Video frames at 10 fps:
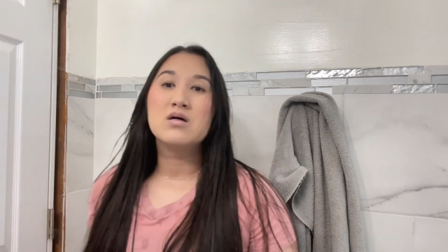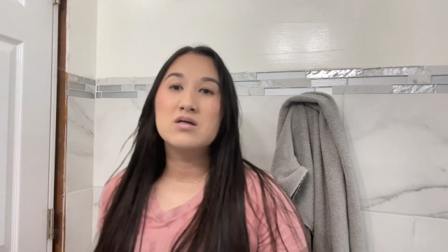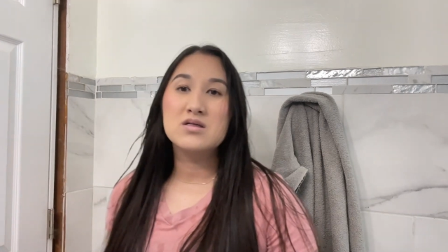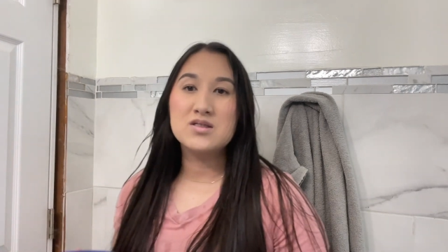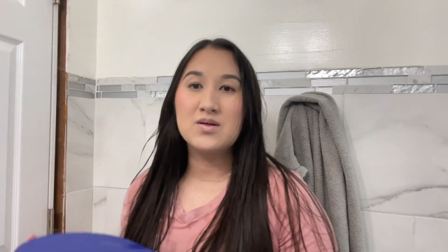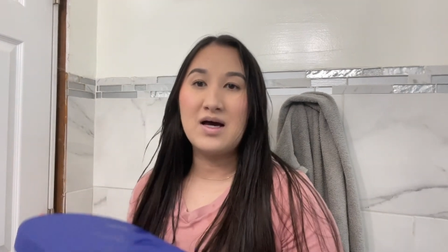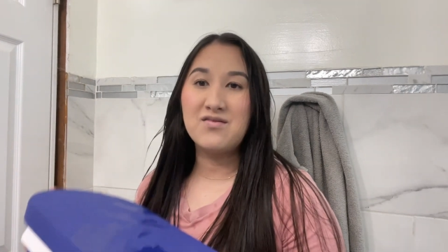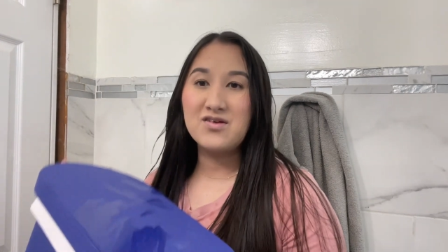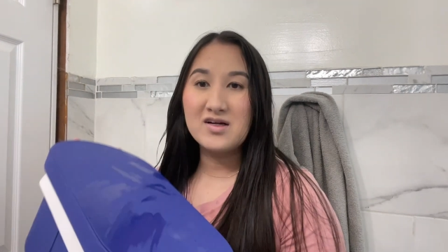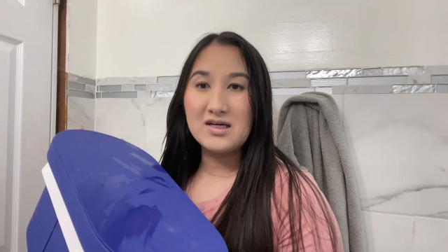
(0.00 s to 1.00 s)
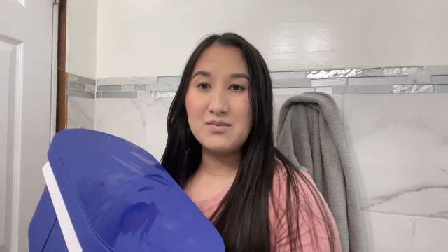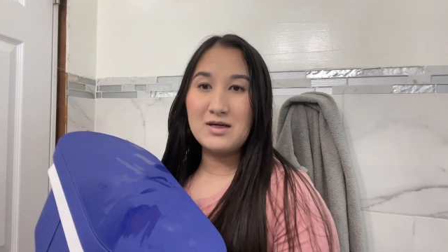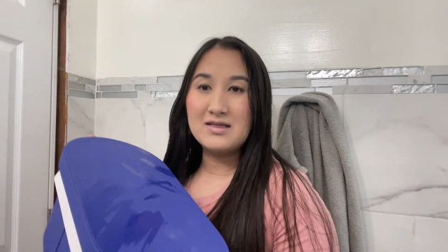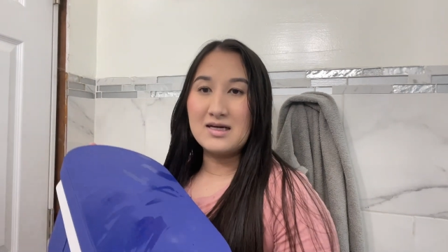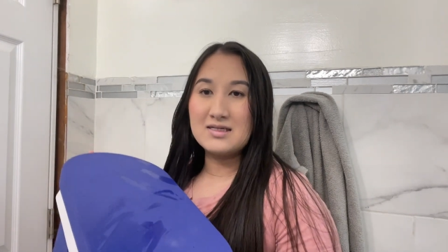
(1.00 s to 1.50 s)
So after I get my
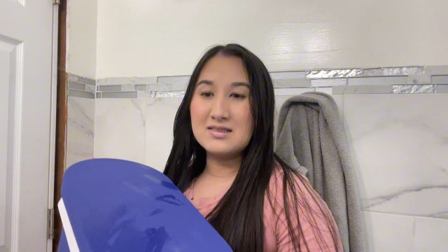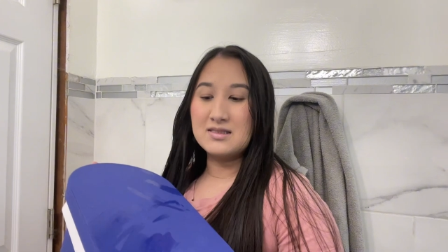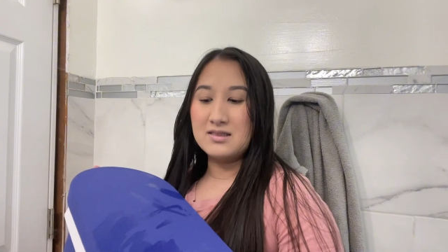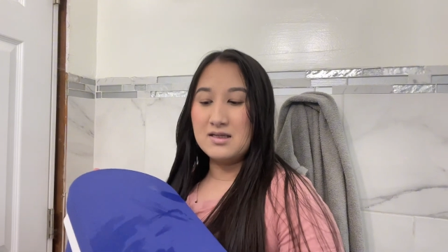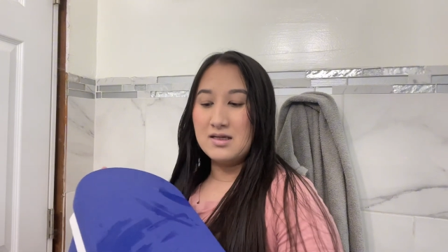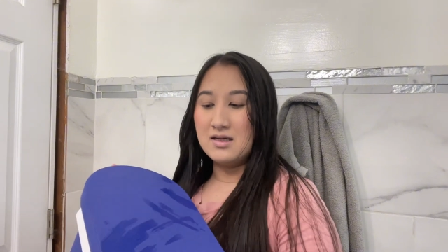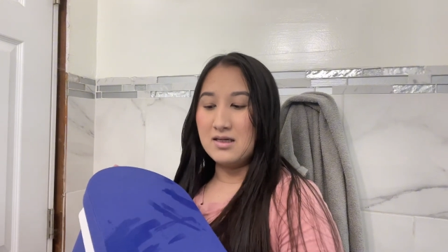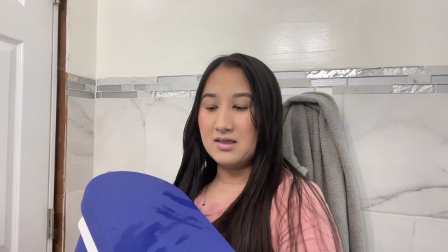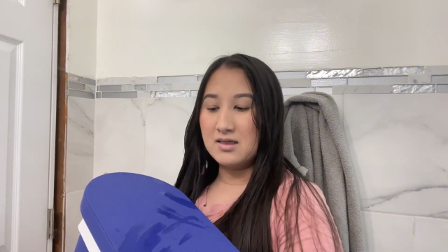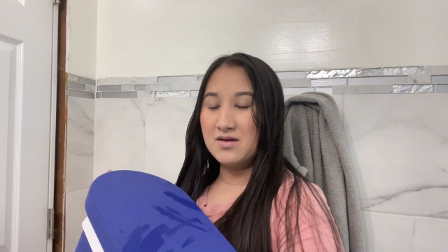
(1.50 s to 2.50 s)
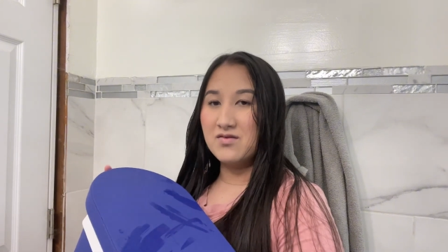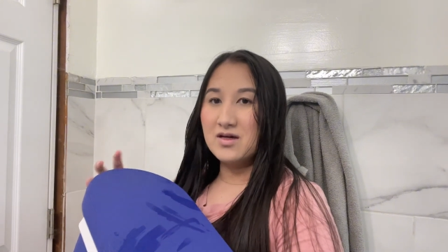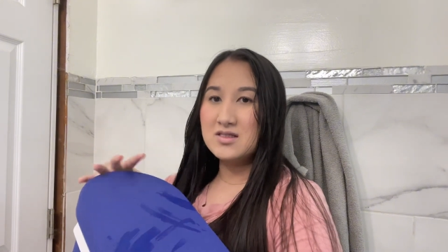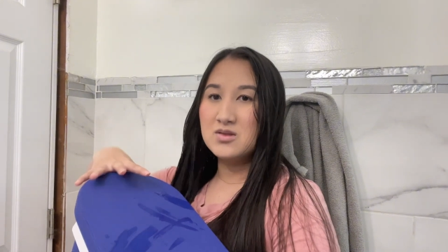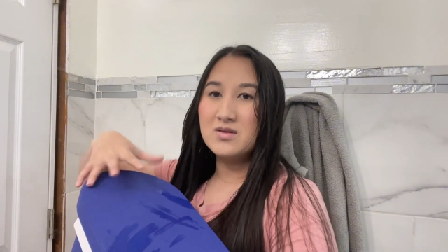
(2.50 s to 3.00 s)
Dyson, and if you guys
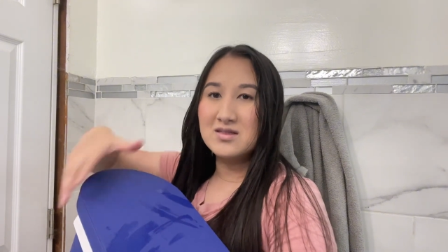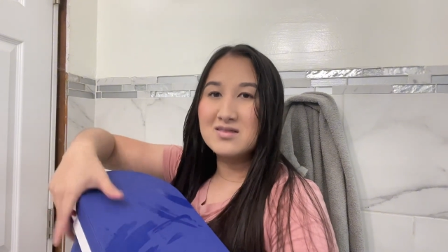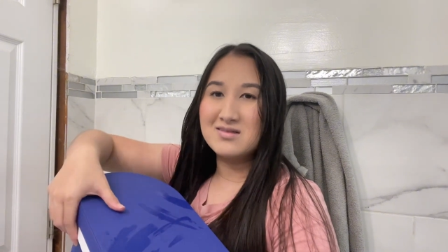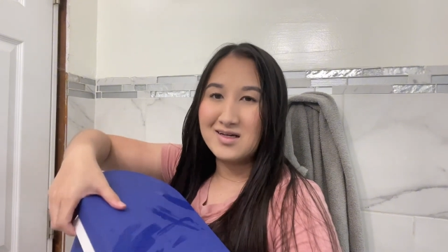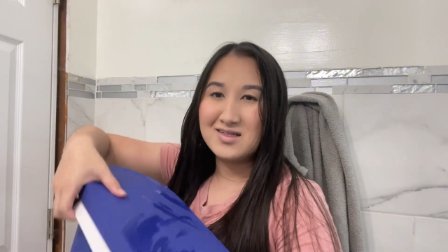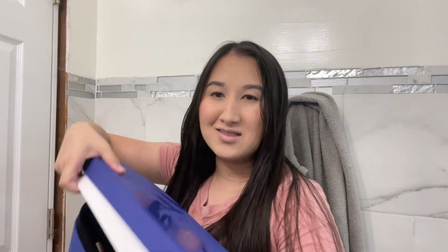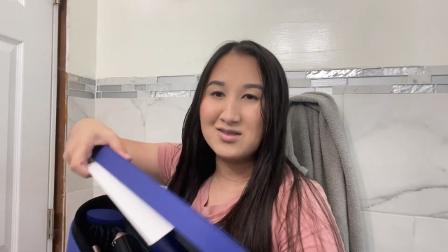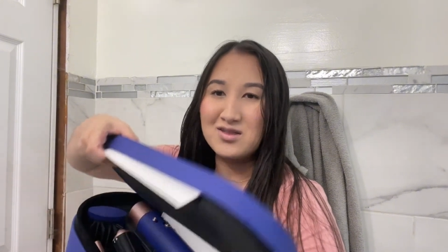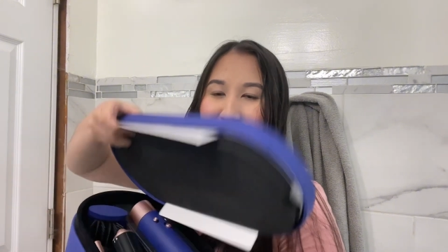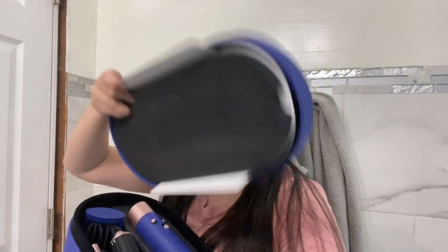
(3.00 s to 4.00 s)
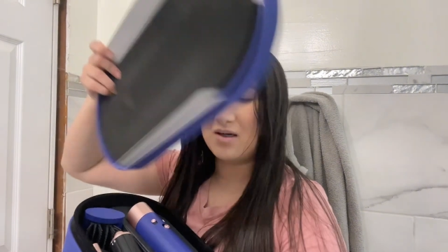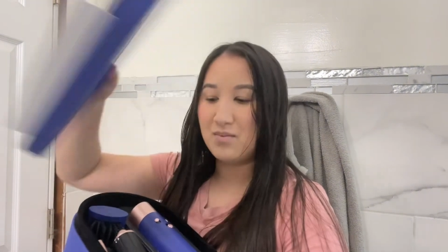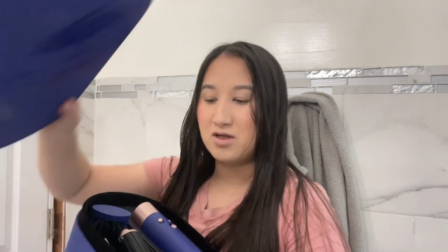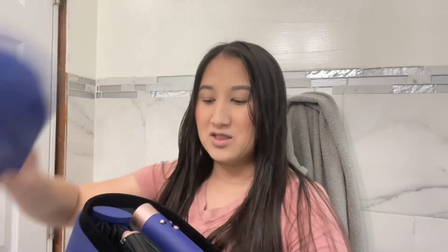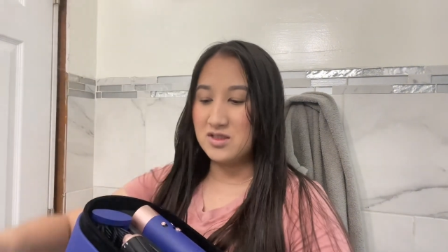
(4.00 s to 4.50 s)
know what Dyson looks like, I'm
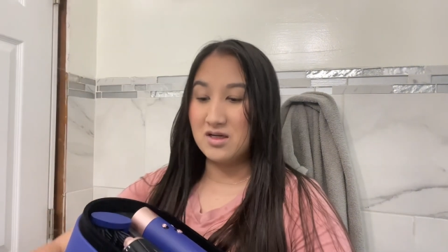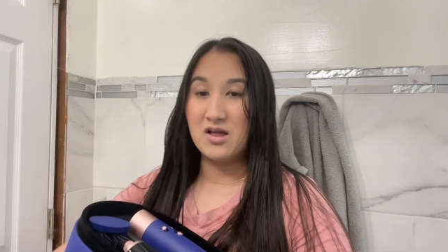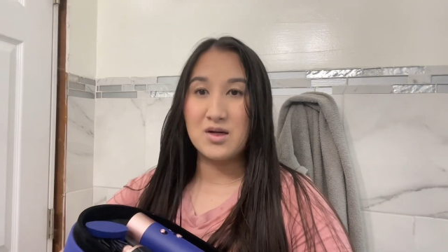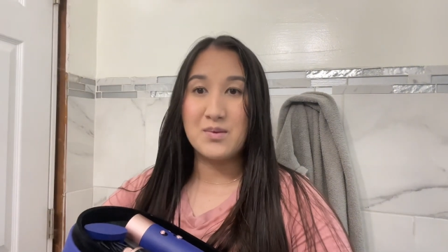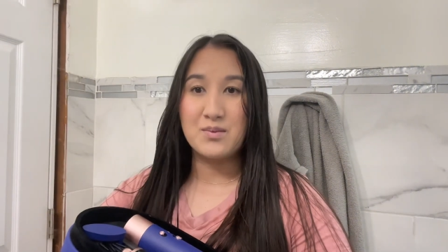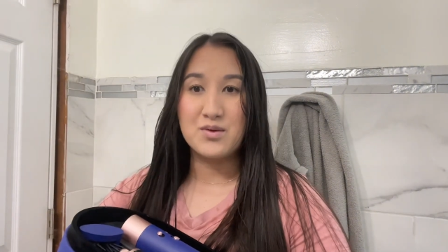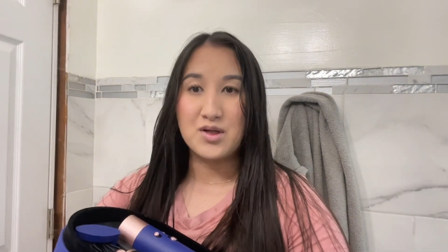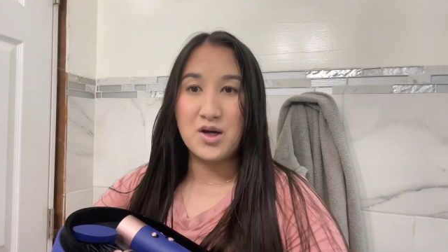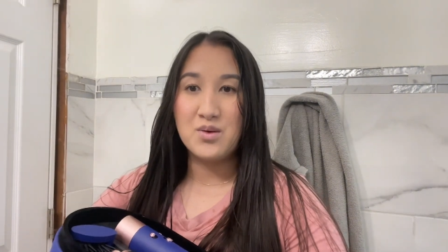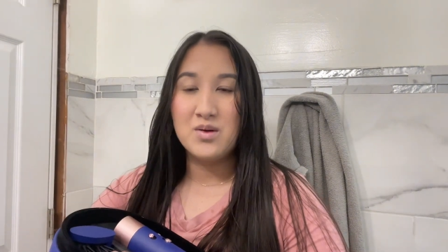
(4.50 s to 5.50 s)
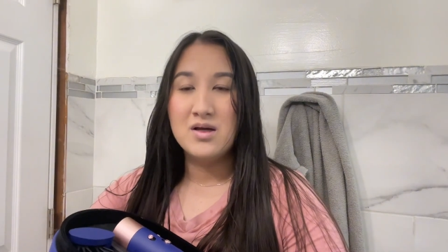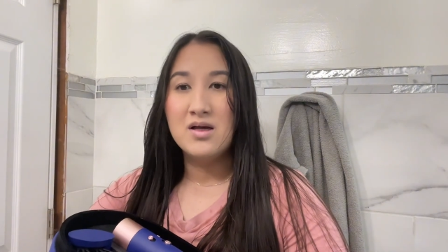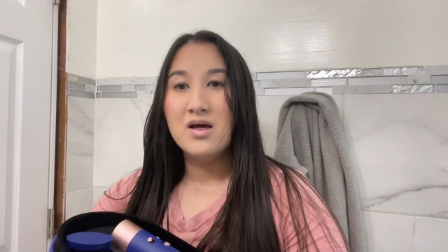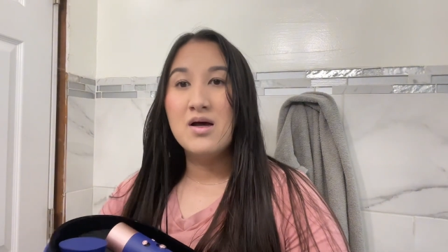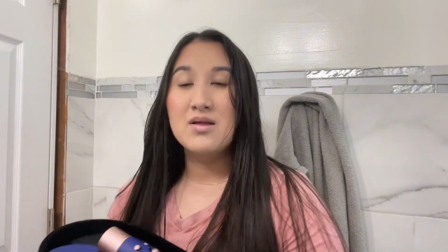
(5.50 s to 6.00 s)
pretty sure a lot of people know,
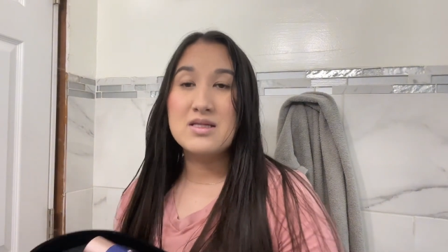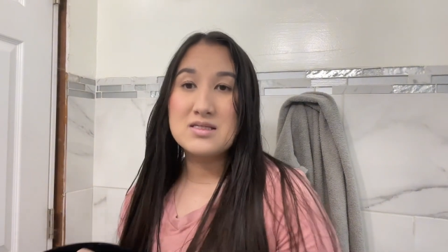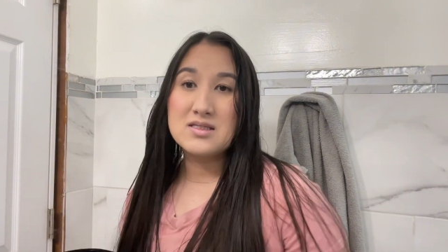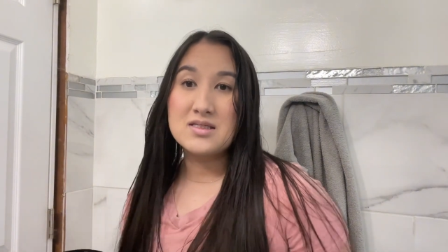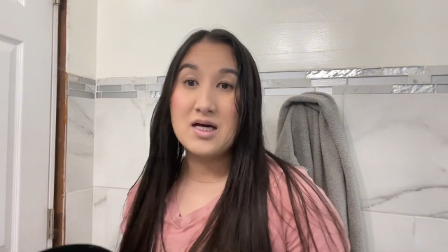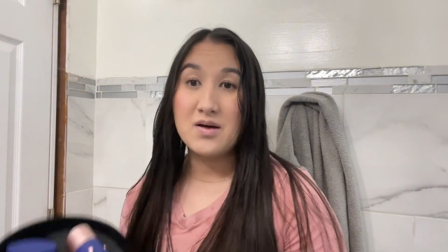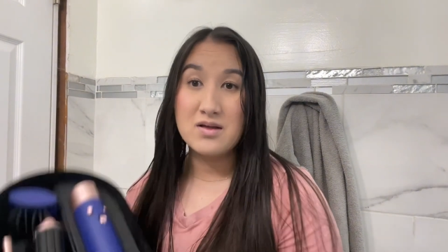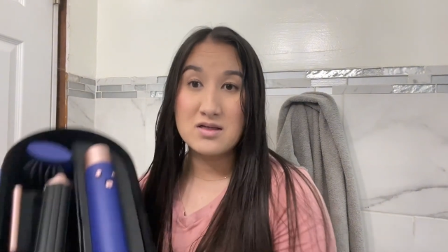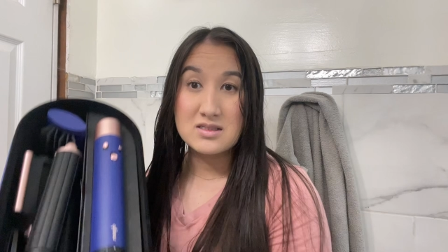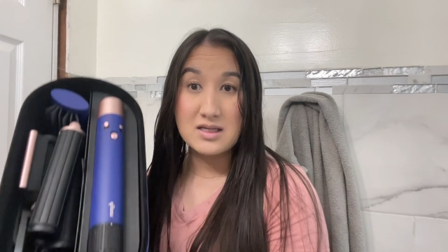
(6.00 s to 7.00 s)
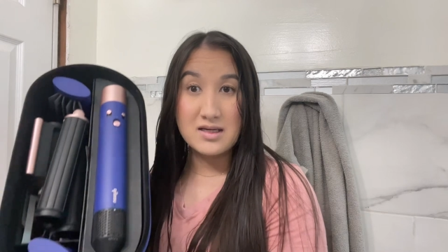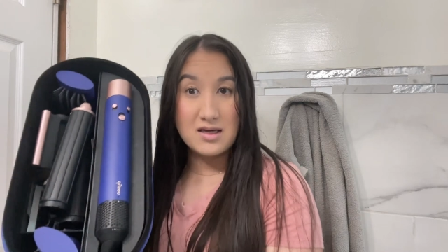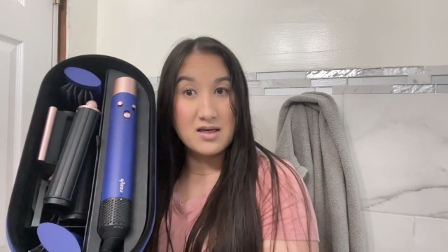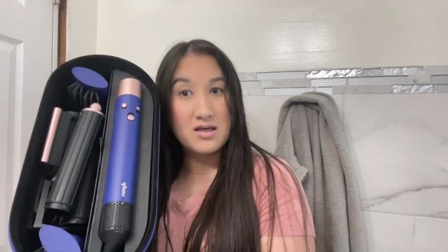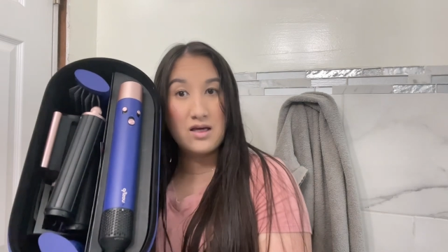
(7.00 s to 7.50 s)
this is how it looks like
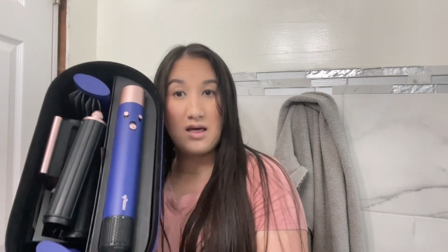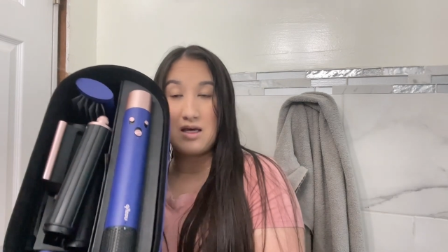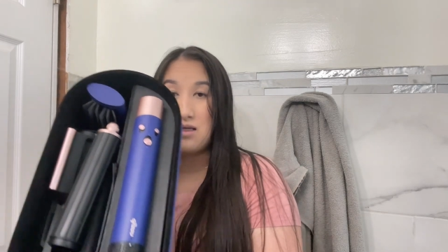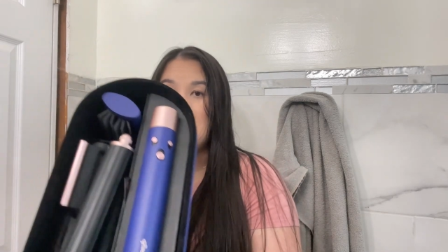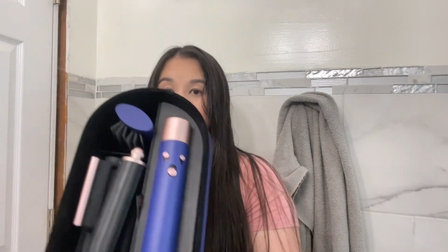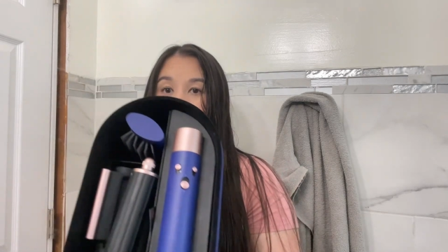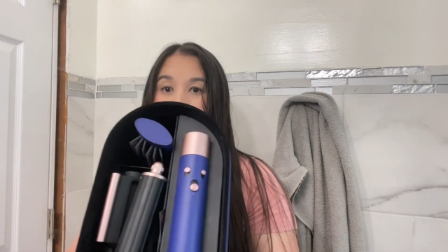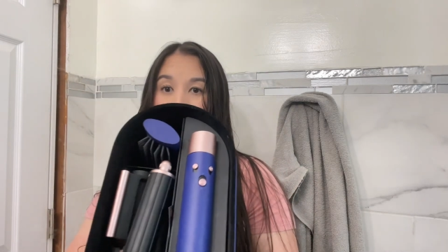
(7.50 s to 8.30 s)
inside.